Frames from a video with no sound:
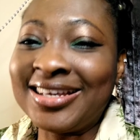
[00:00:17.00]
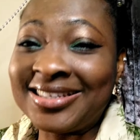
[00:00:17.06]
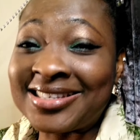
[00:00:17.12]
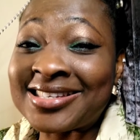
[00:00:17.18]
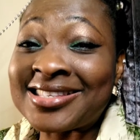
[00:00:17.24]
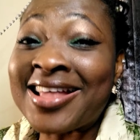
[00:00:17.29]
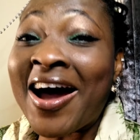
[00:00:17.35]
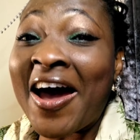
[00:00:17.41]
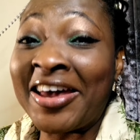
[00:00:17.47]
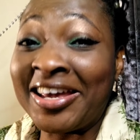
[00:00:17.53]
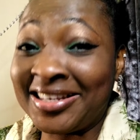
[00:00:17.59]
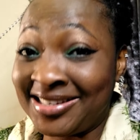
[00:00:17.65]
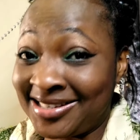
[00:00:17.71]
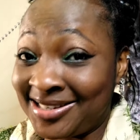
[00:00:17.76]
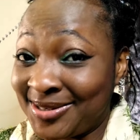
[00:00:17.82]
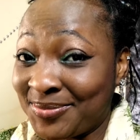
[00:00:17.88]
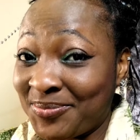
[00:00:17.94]
It's
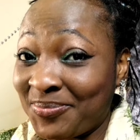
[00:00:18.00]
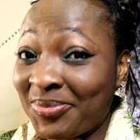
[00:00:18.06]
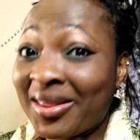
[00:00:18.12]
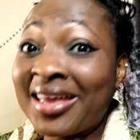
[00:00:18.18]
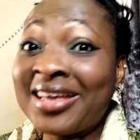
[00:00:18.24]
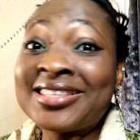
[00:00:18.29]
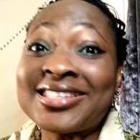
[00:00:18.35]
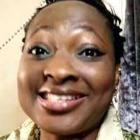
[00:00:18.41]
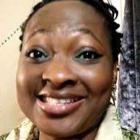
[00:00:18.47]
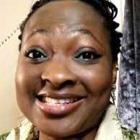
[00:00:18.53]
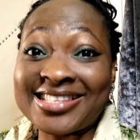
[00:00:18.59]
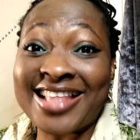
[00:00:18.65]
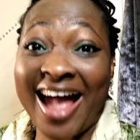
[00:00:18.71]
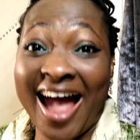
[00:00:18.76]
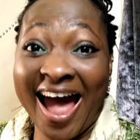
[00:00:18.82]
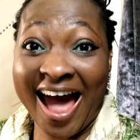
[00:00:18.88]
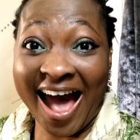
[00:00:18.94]
nice. It is
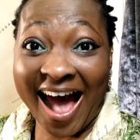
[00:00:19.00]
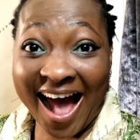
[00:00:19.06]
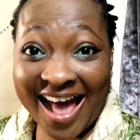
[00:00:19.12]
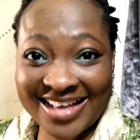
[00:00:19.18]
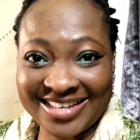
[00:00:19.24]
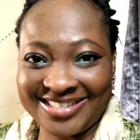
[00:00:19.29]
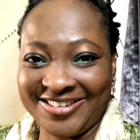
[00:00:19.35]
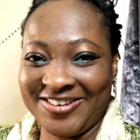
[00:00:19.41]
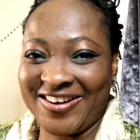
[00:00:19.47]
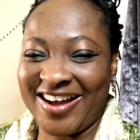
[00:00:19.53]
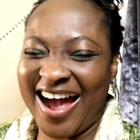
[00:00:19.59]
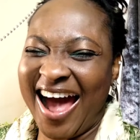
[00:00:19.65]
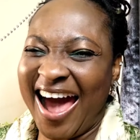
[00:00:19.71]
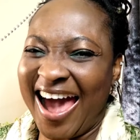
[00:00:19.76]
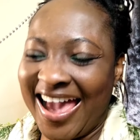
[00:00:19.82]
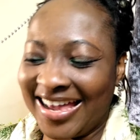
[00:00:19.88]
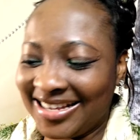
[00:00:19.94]
nice, you
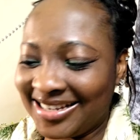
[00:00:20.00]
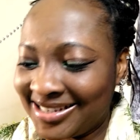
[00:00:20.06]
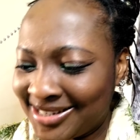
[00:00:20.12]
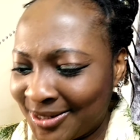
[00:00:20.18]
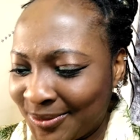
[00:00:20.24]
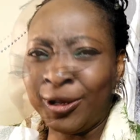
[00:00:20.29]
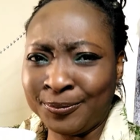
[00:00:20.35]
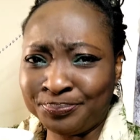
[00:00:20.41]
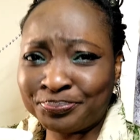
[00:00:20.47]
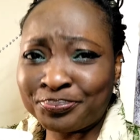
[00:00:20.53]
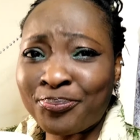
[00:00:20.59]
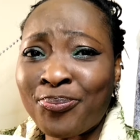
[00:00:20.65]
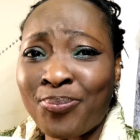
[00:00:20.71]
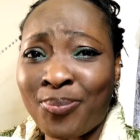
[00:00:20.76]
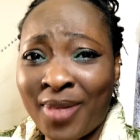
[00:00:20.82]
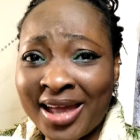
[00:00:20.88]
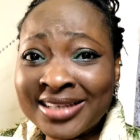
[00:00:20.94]
guys.
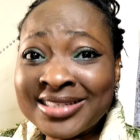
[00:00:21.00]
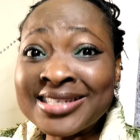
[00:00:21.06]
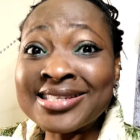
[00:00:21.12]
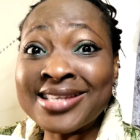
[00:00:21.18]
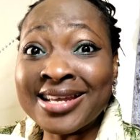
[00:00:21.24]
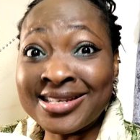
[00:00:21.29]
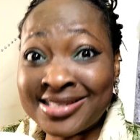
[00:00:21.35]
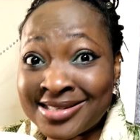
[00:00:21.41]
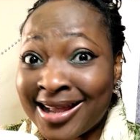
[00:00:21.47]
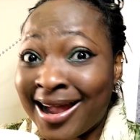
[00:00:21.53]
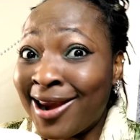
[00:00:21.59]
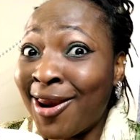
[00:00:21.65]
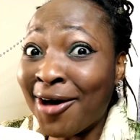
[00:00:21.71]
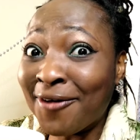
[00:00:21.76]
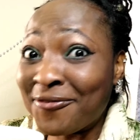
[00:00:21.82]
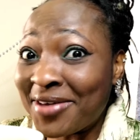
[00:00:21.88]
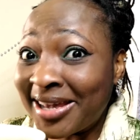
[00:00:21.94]
It is tasty. I
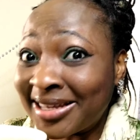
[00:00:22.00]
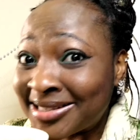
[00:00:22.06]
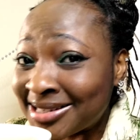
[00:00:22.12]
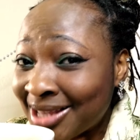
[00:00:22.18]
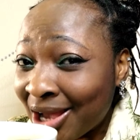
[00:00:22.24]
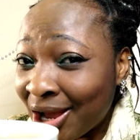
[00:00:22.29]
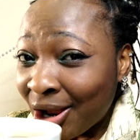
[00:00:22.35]
love it.